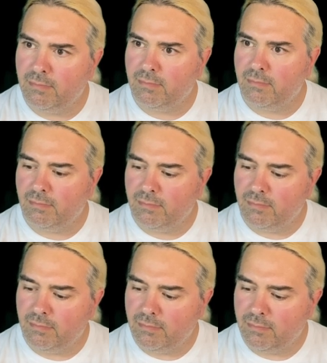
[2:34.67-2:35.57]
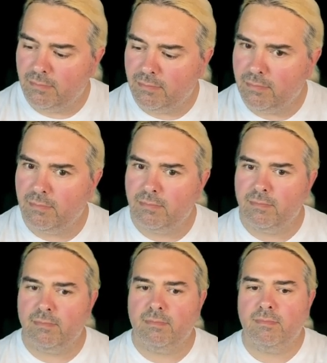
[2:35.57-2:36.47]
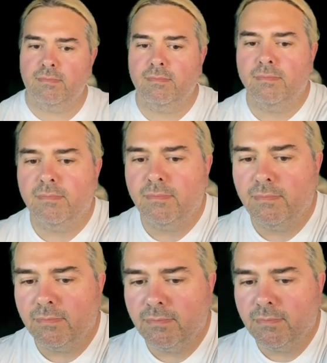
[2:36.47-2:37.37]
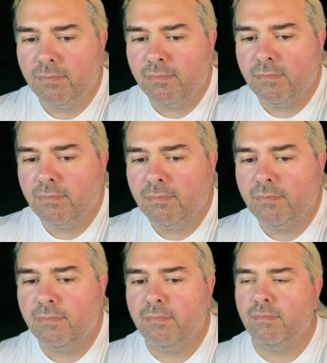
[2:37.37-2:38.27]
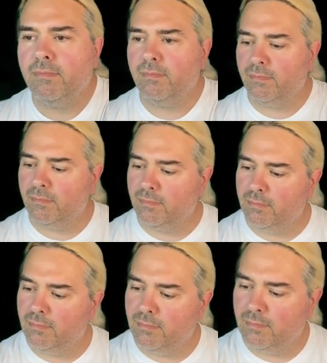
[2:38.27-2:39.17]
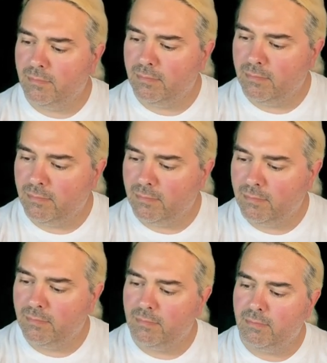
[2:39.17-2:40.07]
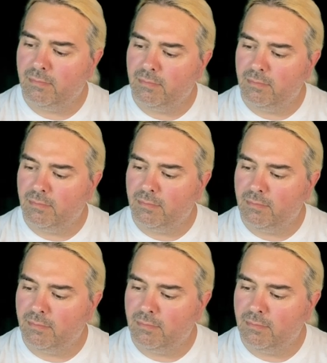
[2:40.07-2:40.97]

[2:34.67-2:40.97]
Nobody speaks.